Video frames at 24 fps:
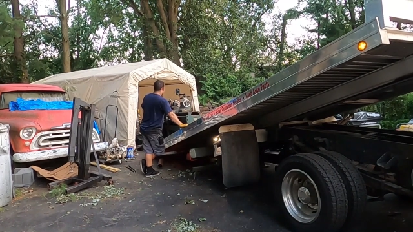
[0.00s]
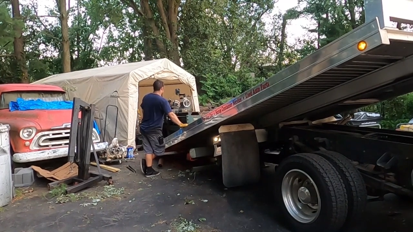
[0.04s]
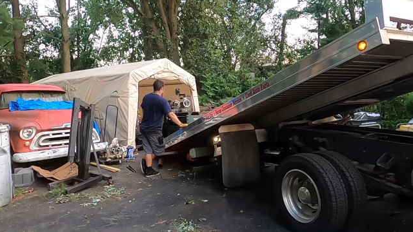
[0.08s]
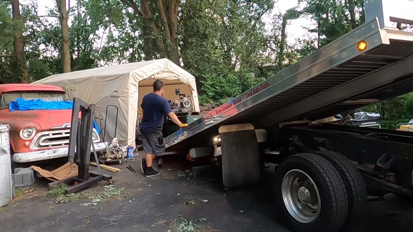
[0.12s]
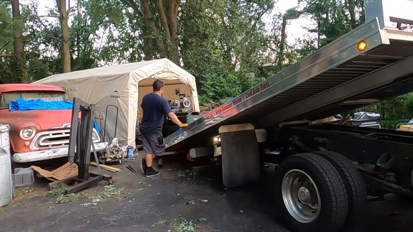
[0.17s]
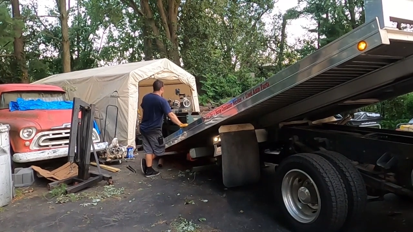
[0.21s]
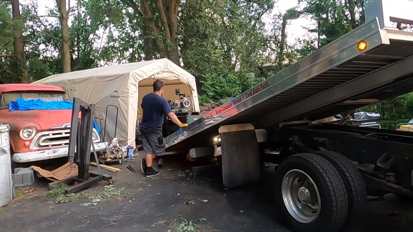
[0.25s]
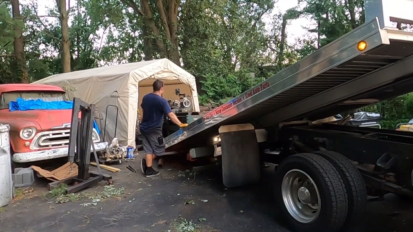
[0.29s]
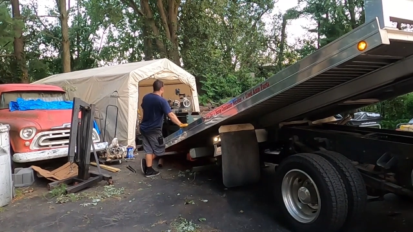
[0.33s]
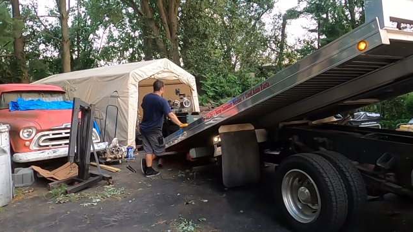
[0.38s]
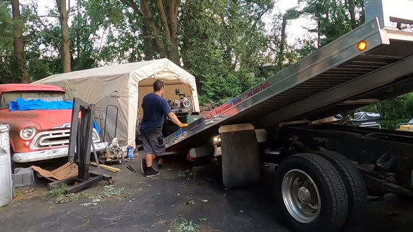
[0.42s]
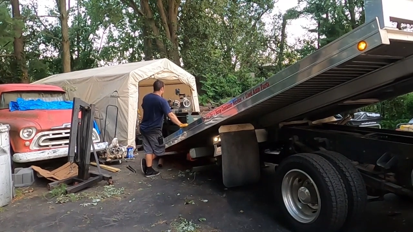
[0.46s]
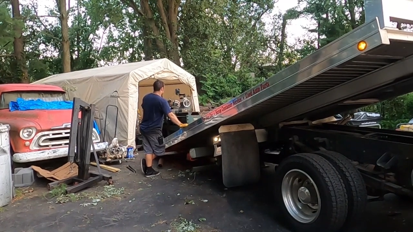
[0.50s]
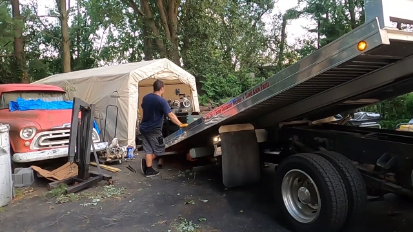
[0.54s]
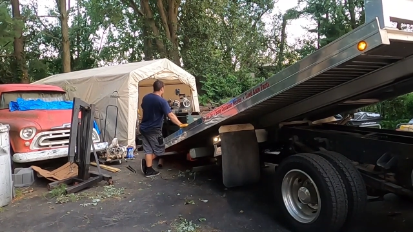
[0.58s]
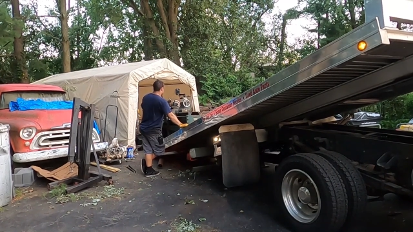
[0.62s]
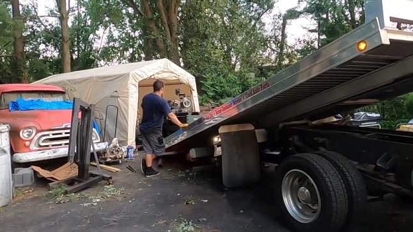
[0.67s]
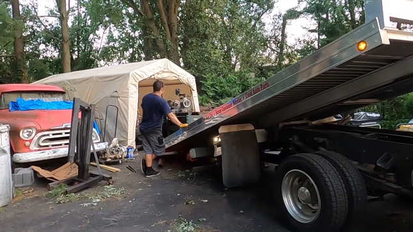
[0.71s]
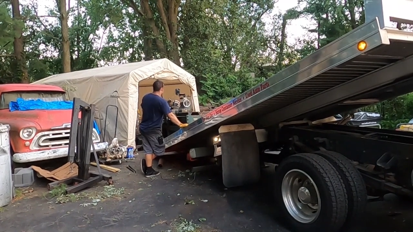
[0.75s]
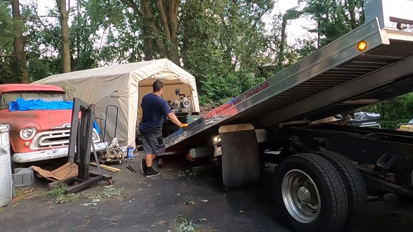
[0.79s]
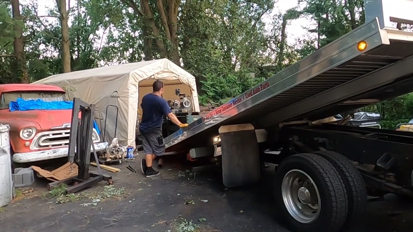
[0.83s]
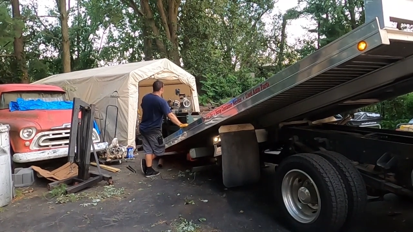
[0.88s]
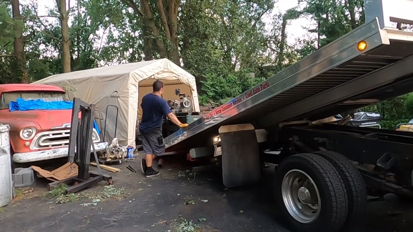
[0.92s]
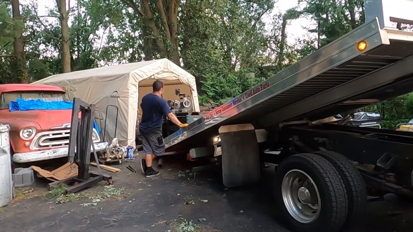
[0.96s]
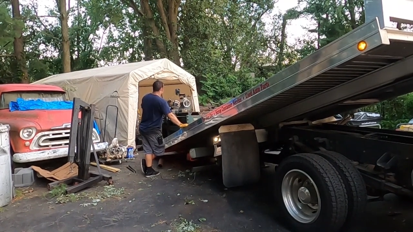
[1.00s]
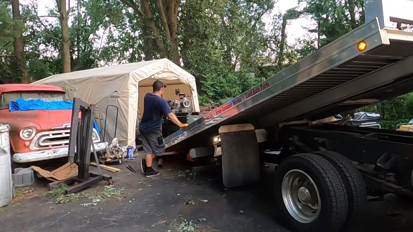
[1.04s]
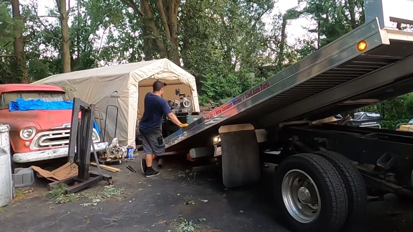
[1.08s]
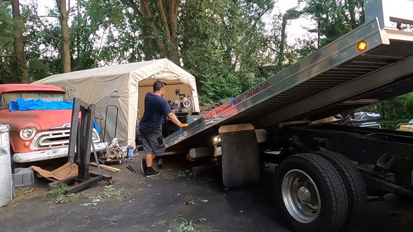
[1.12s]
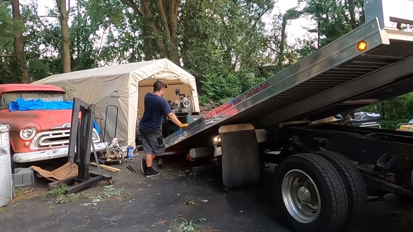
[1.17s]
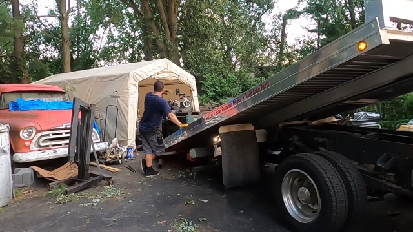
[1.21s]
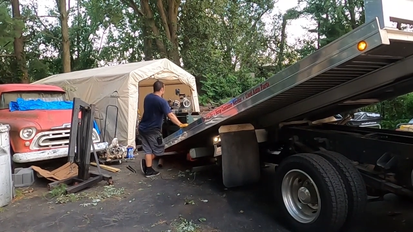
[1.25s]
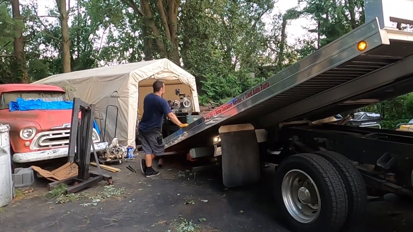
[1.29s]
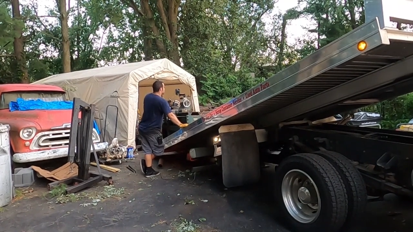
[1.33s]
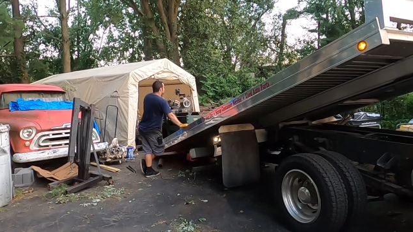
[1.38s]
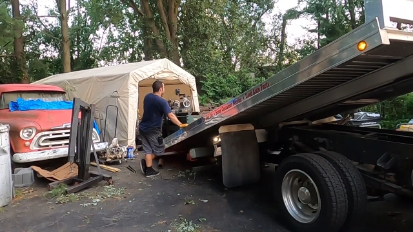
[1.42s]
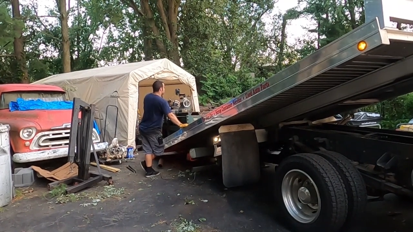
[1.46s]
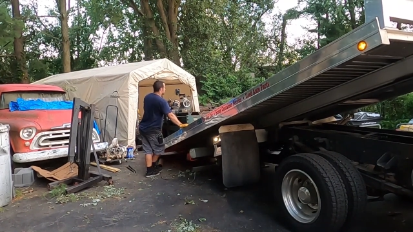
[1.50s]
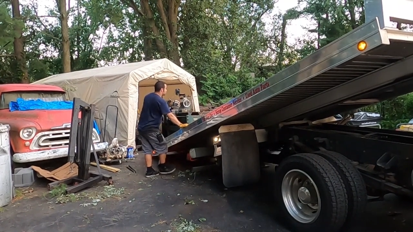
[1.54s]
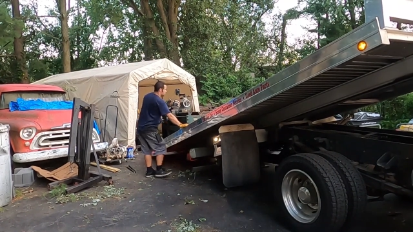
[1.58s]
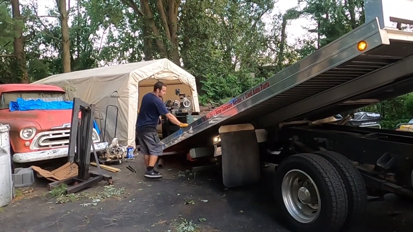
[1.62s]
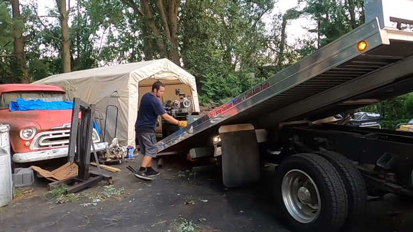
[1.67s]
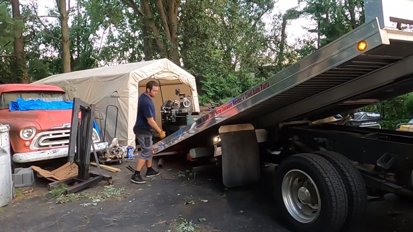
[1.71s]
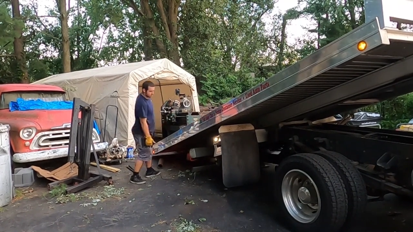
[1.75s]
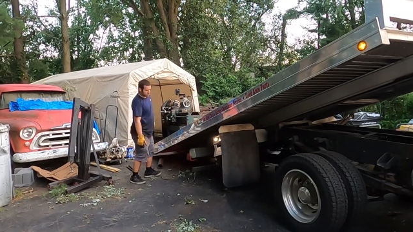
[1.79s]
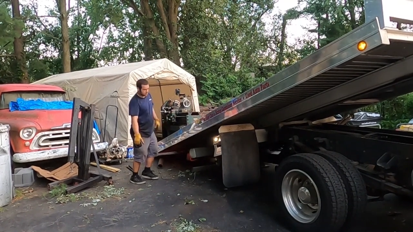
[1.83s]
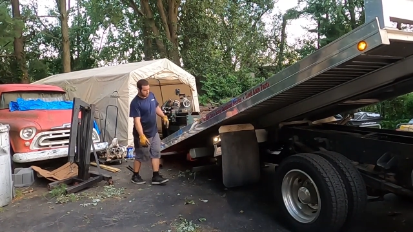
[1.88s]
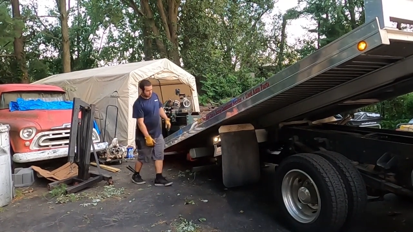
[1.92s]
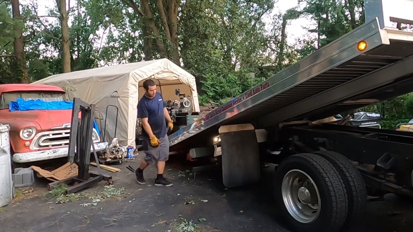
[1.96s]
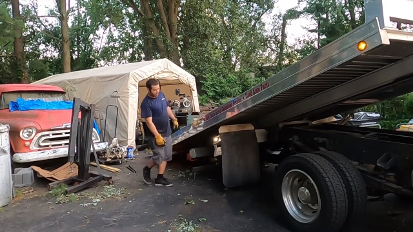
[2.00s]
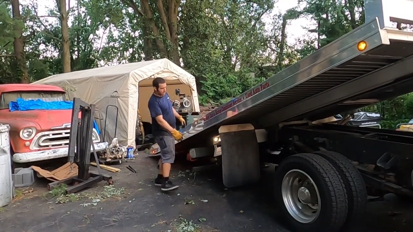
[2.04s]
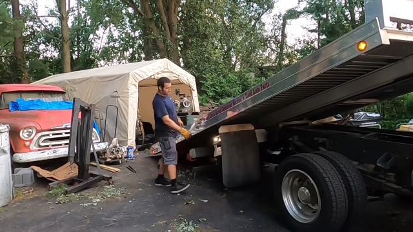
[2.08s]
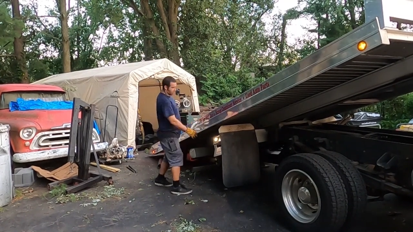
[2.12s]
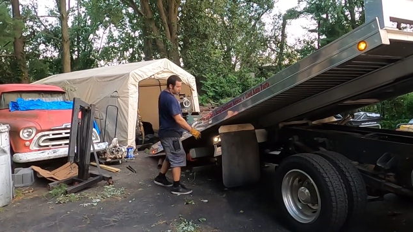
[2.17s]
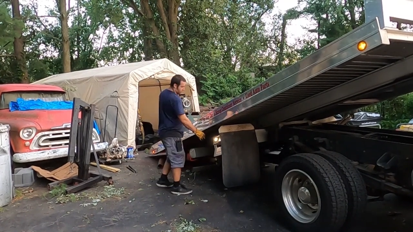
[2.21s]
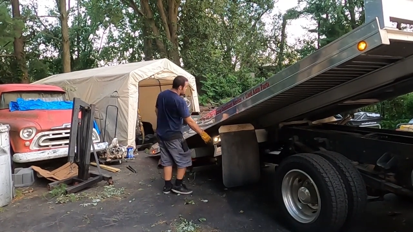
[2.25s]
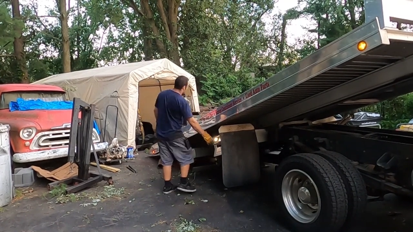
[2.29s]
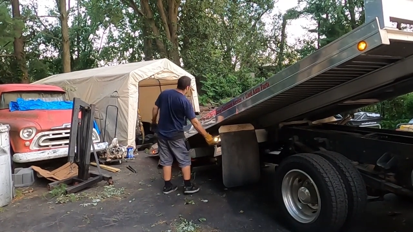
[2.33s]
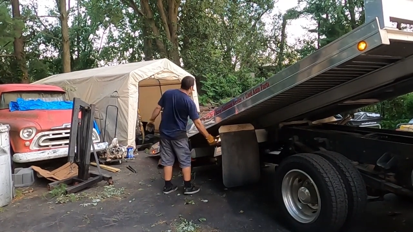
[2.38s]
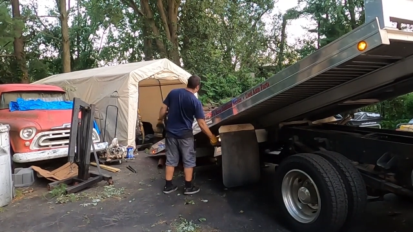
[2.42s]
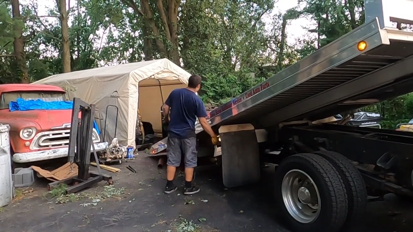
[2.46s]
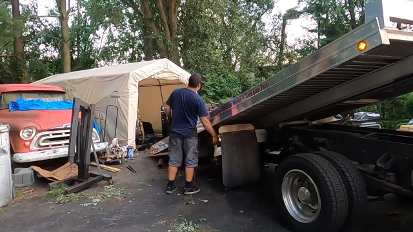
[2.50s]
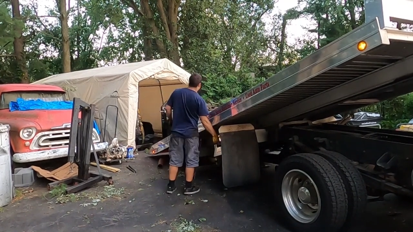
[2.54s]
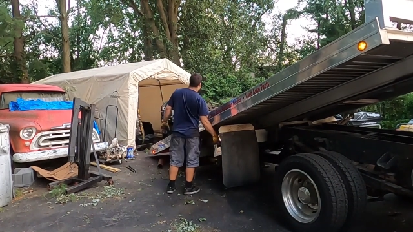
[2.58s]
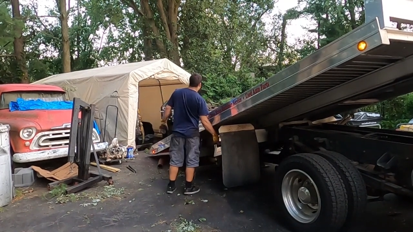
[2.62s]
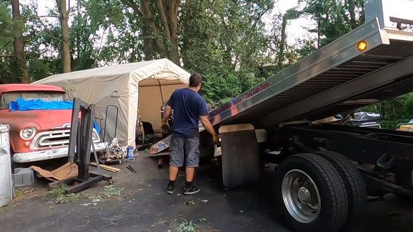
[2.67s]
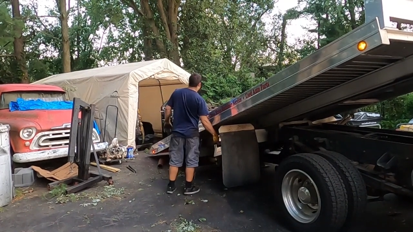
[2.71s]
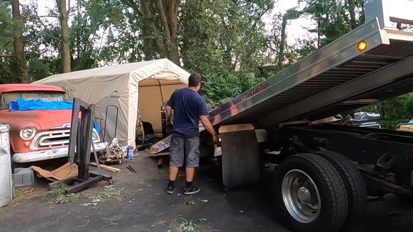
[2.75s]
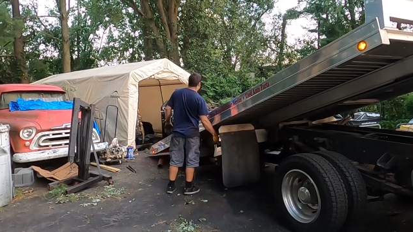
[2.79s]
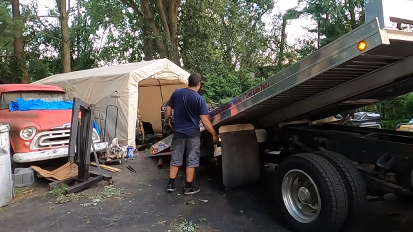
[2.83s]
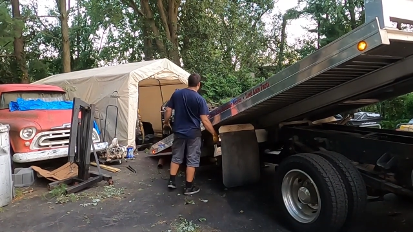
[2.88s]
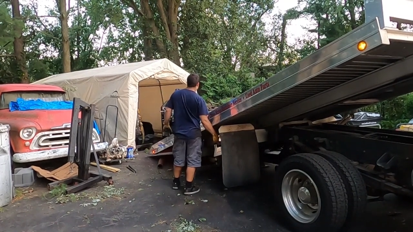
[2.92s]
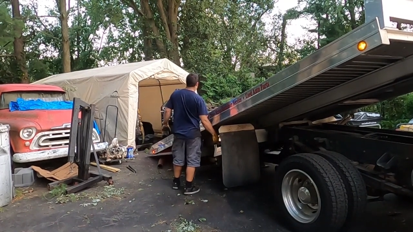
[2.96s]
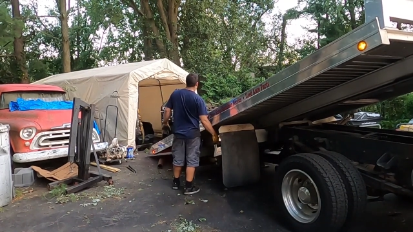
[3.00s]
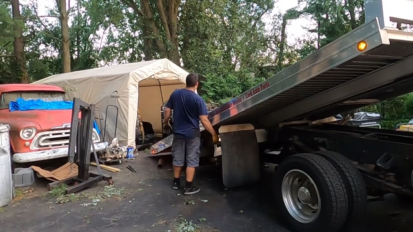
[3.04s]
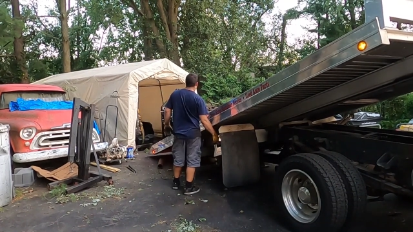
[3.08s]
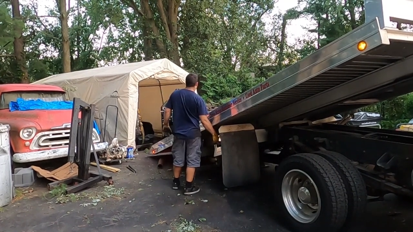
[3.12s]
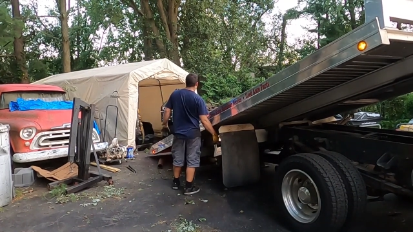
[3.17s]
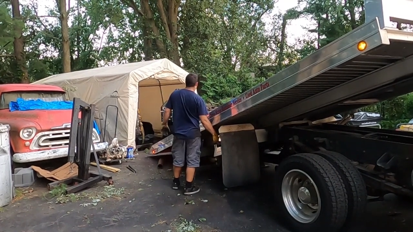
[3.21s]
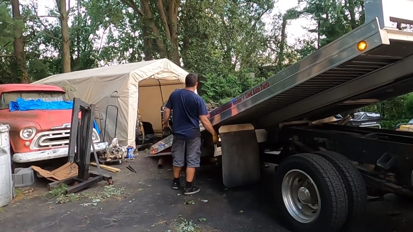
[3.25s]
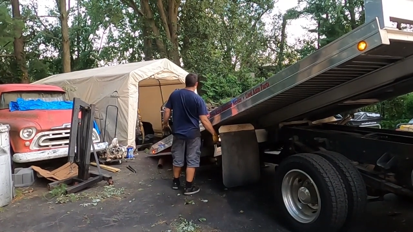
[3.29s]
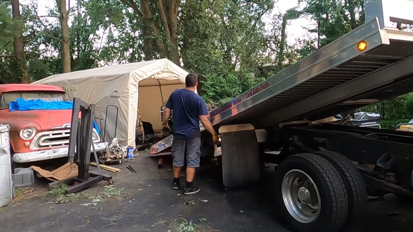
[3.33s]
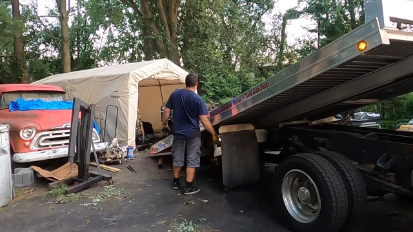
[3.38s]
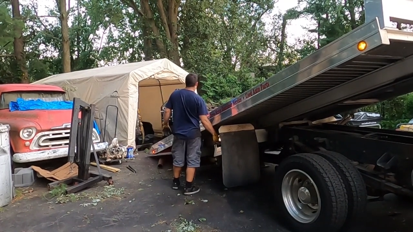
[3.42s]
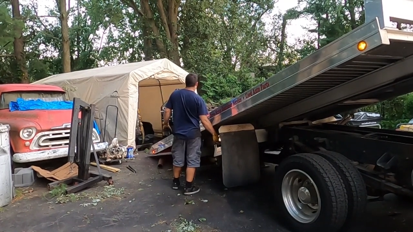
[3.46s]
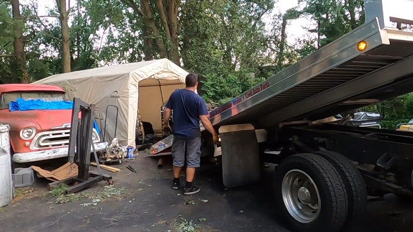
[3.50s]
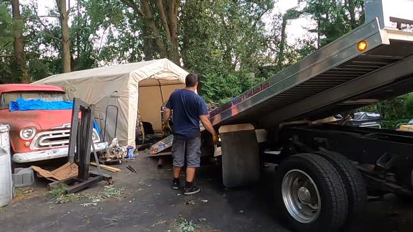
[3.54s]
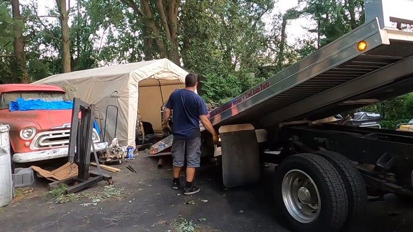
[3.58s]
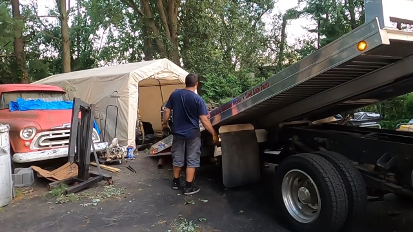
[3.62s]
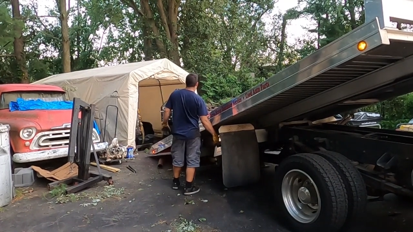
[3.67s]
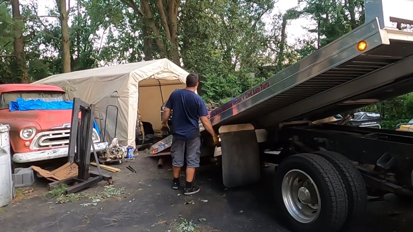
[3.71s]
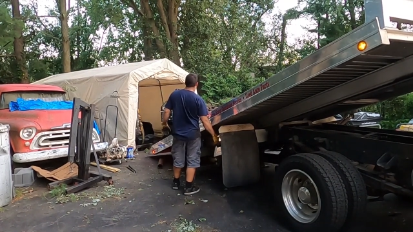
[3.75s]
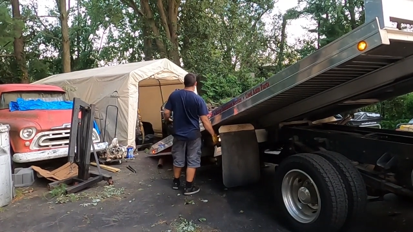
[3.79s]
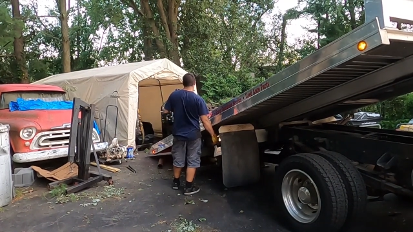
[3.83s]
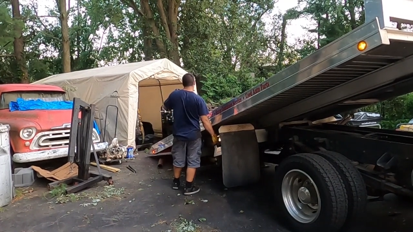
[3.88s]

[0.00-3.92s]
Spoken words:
(no speaker visible)